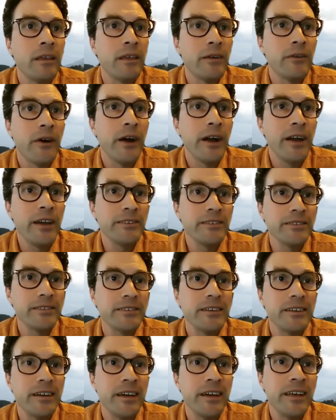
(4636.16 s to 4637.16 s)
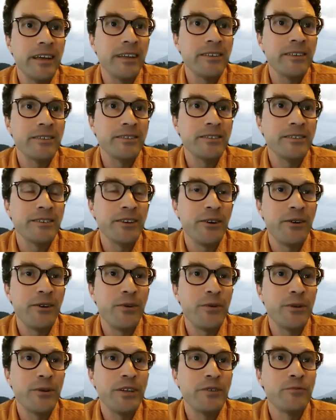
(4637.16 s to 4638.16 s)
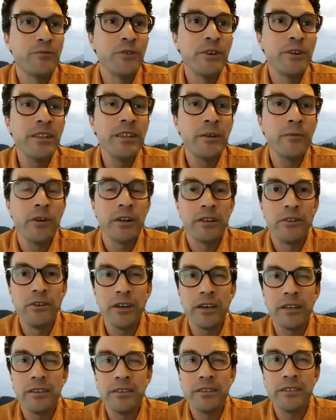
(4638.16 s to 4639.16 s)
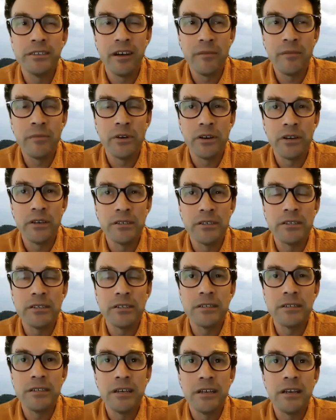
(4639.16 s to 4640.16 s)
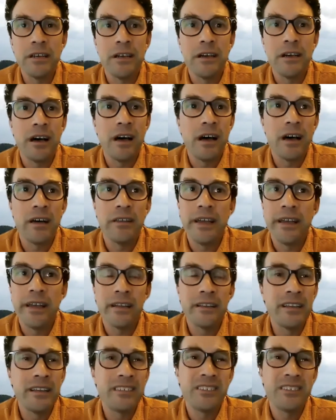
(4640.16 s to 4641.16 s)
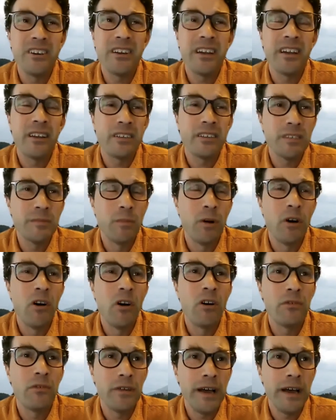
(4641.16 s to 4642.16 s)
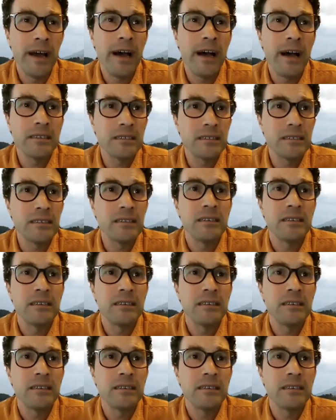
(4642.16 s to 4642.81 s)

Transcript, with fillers: right? And so when you really want to look at these numbers, uh, they get they start getting small fast.